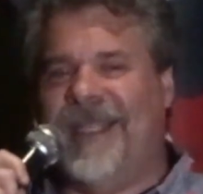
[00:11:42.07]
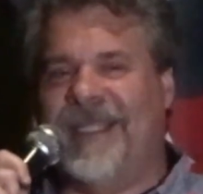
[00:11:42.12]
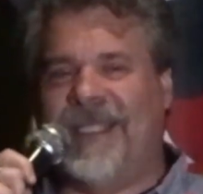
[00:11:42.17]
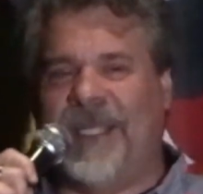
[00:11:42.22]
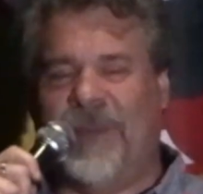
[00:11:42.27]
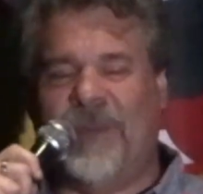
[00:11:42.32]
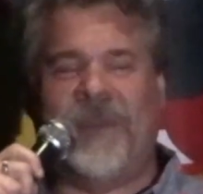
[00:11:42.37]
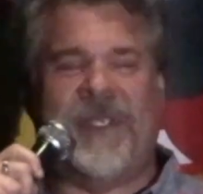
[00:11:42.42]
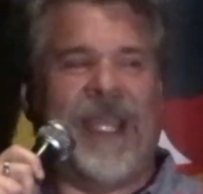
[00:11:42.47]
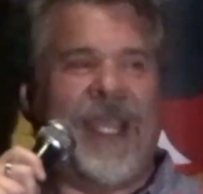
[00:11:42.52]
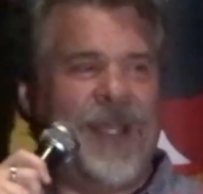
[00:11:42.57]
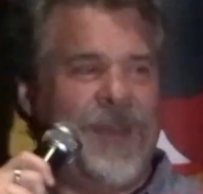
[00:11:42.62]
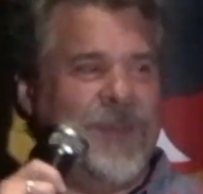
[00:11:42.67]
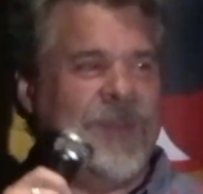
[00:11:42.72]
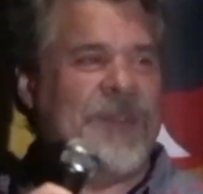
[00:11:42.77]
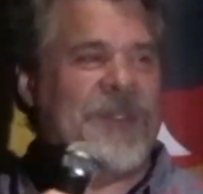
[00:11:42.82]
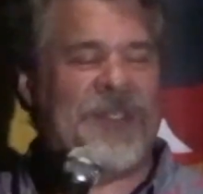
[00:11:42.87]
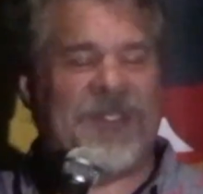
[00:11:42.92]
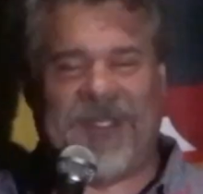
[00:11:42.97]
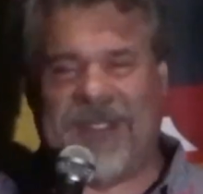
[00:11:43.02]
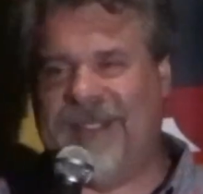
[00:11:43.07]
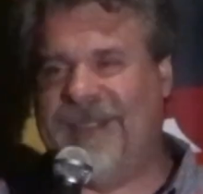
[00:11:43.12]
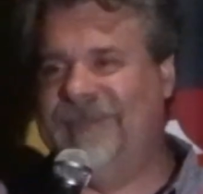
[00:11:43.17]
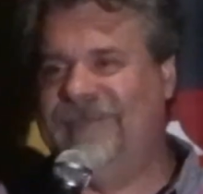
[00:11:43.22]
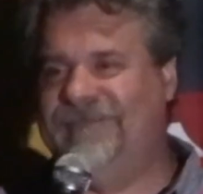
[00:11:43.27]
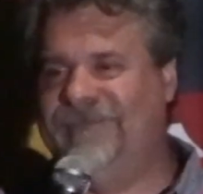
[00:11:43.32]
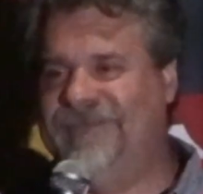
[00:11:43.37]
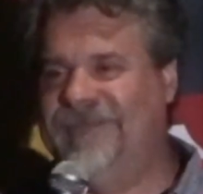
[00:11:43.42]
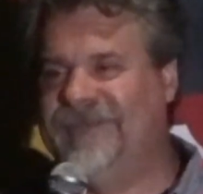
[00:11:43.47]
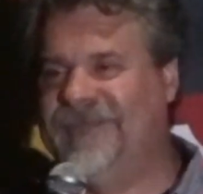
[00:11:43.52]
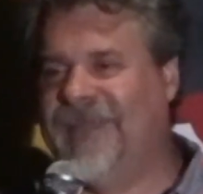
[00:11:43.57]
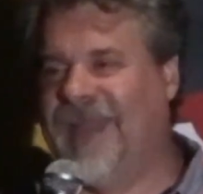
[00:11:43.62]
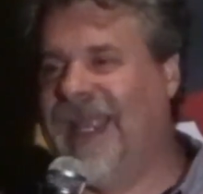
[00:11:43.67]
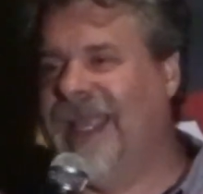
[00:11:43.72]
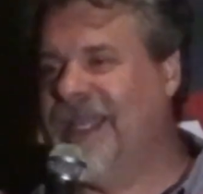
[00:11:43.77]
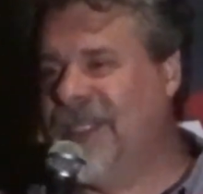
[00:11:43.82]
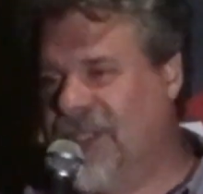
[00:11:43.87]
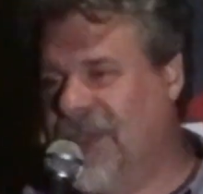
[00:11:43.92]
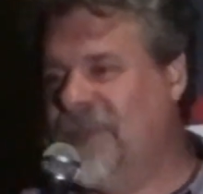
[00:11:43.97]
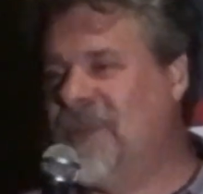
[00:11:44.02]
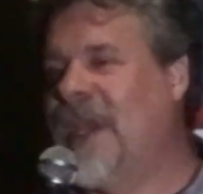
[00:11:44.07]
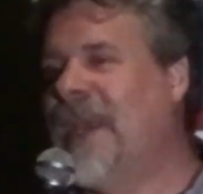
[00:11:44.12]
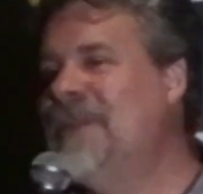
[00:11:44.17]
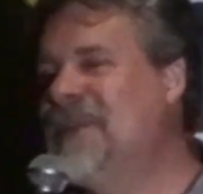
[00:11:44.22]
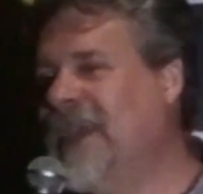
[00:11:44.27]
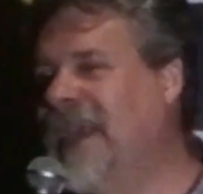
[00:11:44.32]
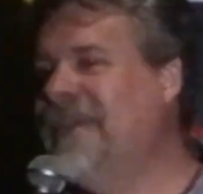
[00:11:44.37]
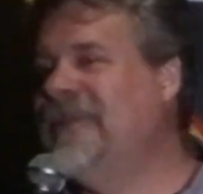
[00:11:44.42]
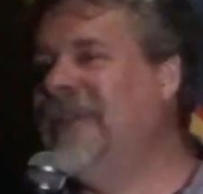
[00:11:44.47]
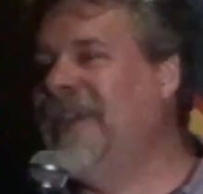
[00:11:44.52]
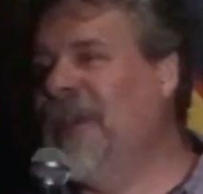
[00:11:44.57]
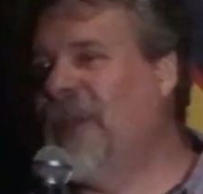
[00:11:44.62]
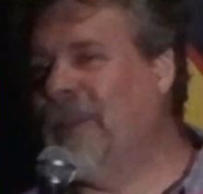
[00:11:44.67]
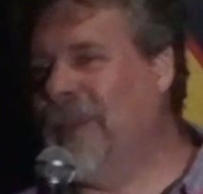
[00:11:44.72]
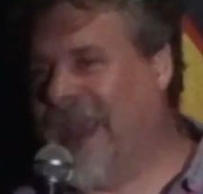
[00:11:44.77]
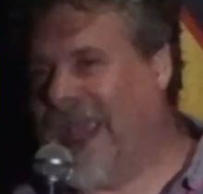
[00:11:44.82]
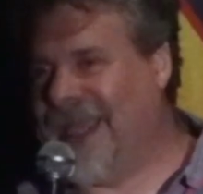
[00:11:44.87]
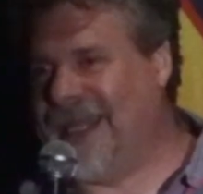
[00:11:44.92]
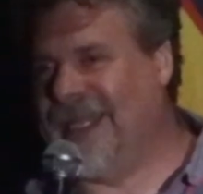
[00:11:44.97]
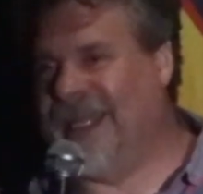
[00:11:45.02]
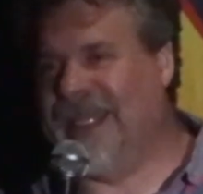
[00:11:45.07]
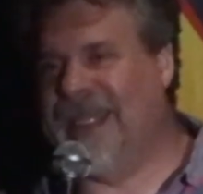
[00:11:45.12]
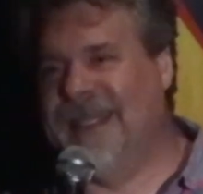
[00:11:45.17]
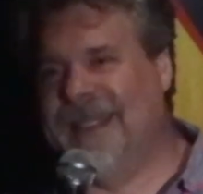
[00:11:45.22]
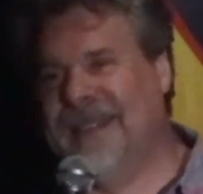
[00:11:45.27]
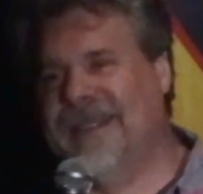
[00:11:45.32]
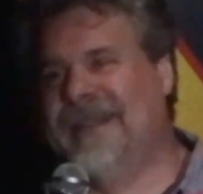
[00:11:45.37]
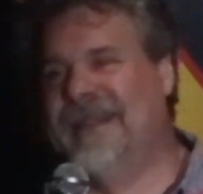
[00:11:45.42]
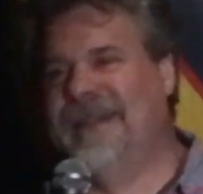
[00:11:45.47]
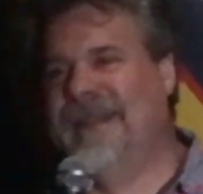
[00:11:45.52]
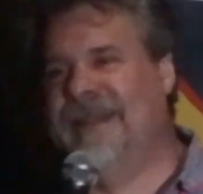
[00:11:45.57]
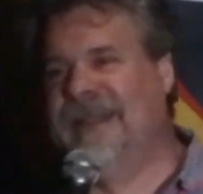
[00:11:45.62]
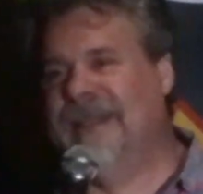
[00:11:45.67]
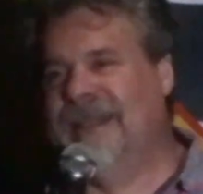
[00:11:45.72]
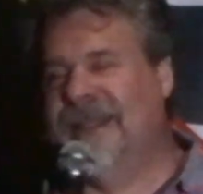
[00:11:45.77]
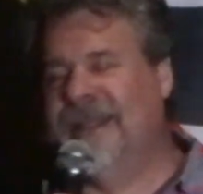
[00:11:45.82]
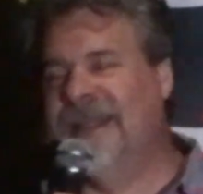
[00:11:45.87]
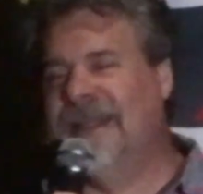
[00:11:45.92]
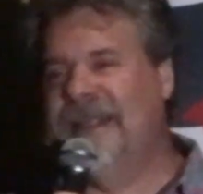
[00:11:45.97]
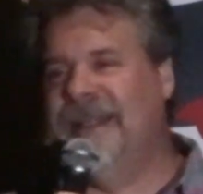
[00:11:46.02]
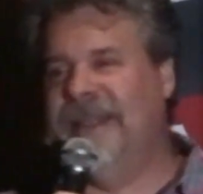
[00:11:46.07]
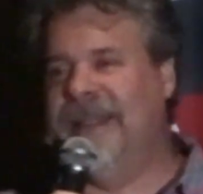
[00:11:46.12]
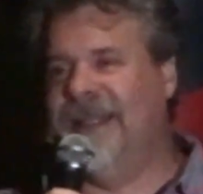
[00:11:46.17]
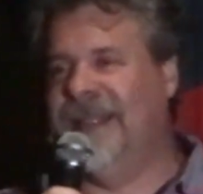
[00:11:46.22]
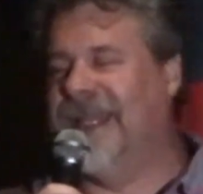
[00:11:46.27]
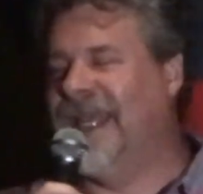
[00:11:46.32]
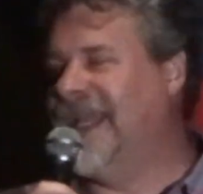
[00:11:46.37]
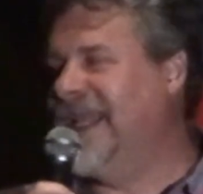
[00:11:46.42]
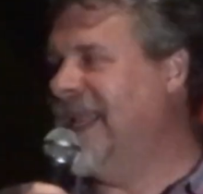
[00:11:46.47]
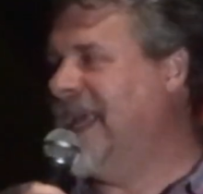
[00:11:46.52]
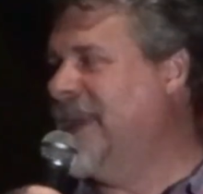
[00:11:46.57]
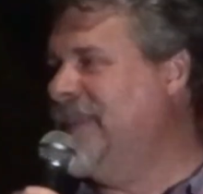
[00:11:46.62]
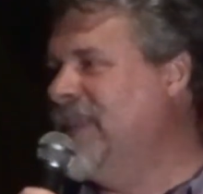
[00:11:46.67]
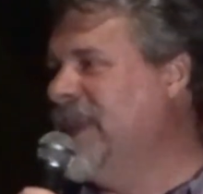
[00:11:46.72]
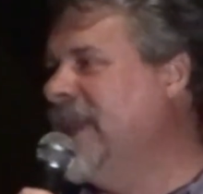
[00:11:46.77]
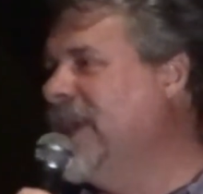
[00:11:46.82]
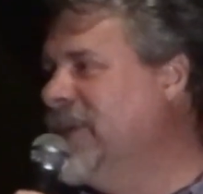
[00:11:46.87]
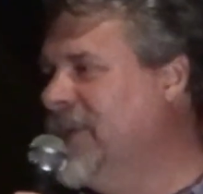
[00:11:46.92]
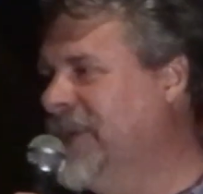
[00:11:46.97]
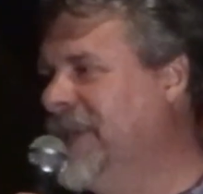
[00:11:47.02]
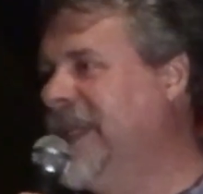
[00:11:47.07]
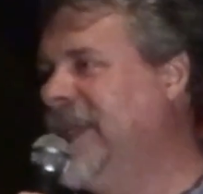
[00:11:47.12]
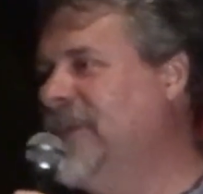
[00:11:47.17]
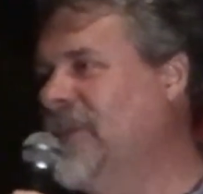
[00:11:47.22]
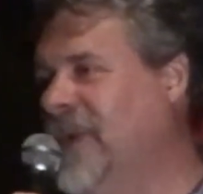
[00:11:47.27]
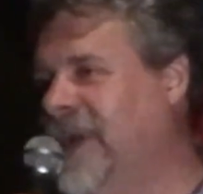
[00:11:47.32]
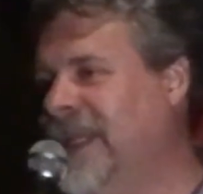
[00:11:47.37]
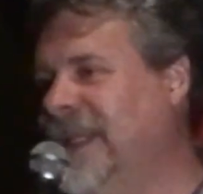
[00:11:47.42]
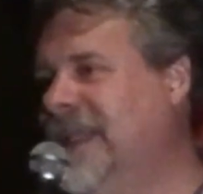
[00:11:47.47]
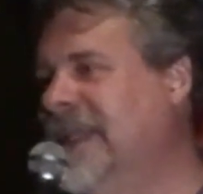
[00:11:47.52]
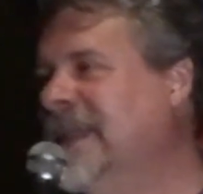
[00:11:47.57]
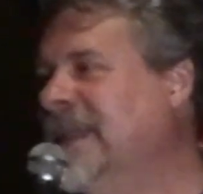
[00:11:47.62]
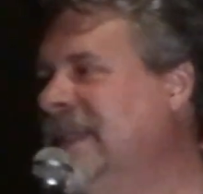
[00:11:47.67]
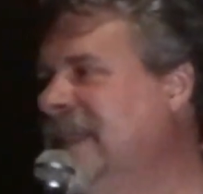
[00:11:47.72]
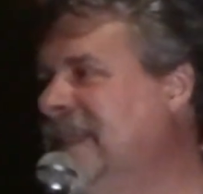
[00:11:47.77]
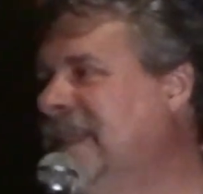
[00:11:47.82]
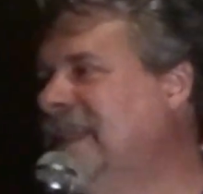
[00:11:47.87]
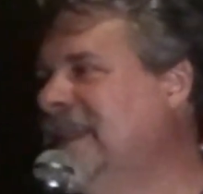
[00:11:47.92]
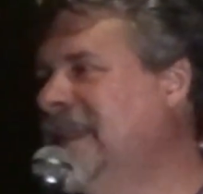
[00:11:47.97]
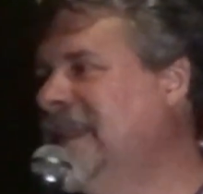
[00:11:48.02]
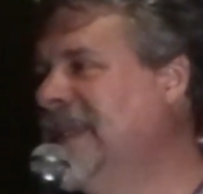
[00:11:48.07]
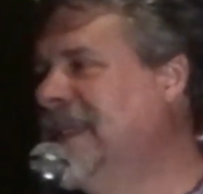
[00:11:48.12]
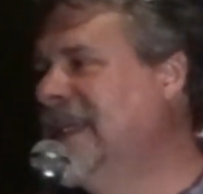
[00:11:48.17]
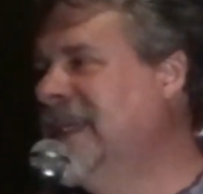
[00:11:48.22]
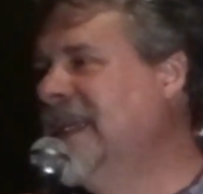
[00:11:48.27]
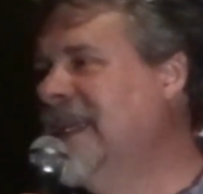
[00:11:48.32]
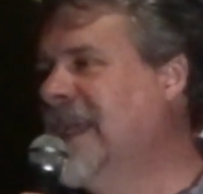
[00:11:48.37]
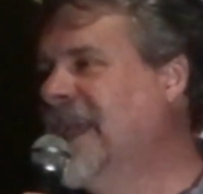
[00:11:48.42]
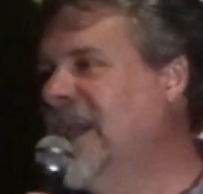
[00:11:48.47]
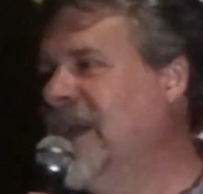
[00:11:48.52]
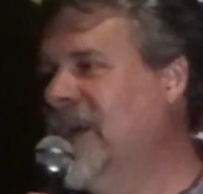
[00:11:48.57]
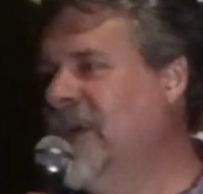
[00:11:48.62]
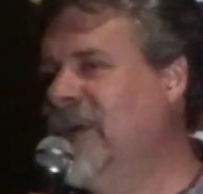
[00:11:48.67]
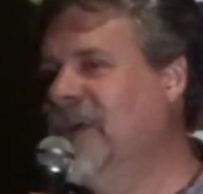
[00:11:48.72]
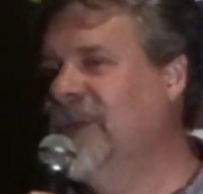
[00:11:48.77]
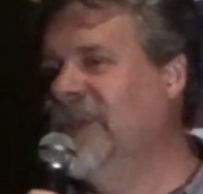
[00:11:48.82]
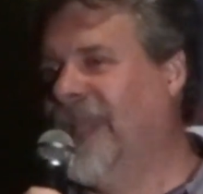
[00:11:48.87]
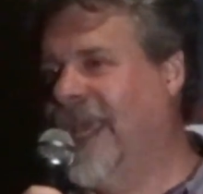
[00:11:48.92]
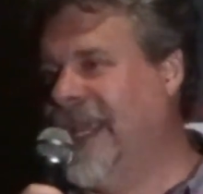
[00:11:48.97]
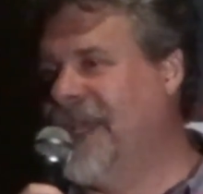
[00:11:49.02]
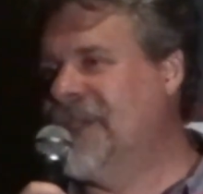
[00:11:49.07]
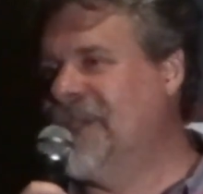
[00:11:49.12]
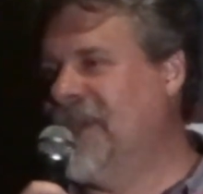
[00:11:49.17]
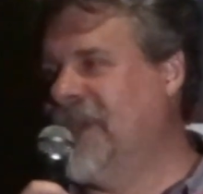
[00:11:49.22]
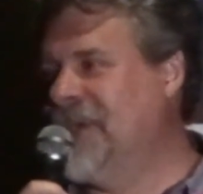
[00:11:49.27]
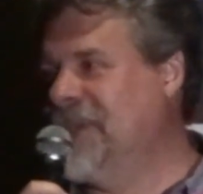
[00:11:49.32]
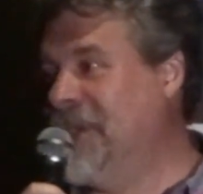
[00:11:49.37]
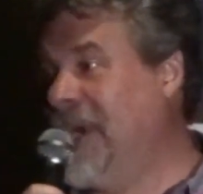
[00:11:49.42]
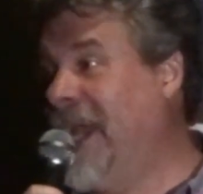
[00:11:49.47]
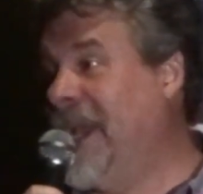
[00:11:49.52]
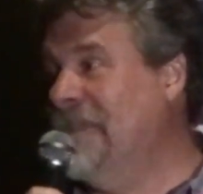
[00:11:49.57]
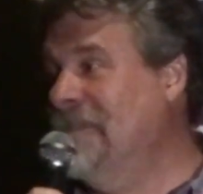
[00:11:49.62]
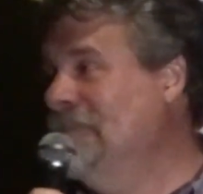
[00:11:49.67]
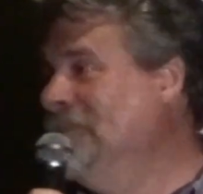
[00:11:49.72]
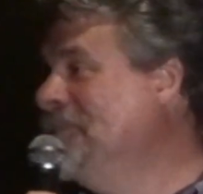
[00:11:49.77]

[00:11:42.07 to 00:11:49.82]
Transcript: Sometimes I feel badly that I'm the only one who likes their job.